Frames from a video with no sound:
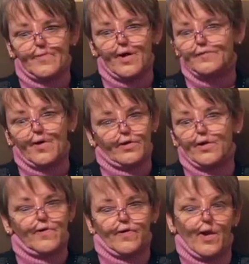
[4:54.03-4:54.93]
I
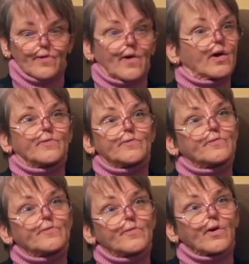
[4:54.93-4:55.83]
finally just gave up.
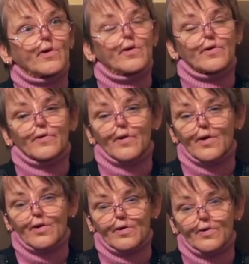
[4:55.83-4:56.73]
And
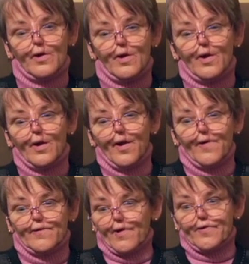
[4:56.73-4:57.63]
I
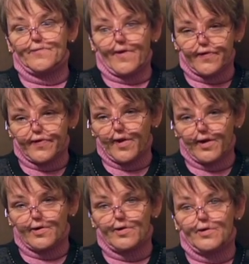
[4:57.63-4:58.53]
felt the best
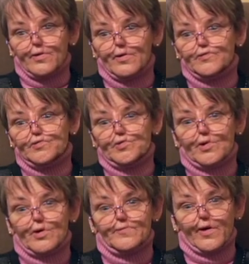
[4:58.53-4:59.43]
thing
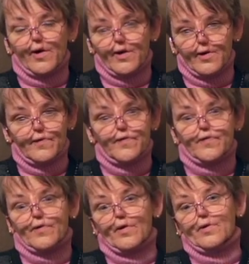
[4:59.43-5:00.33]
for my kids
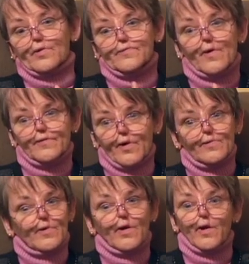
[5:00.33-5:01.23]
and my
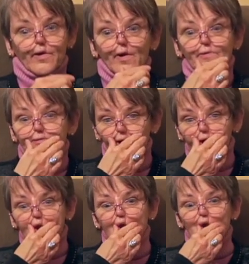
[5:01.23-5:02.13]
family and
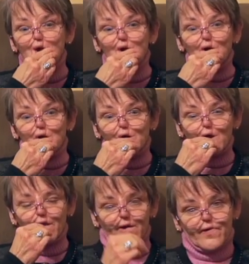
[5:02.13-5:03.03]
everybody
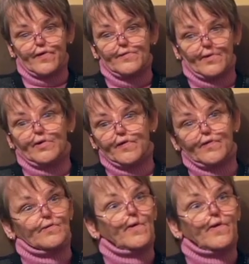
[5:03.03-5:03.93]
is if I just took